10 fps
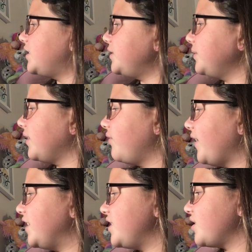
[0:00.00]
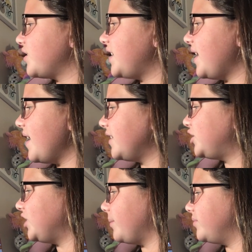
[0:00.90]
two little veggies are taking a
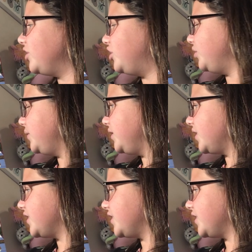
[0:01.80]
trip. Junior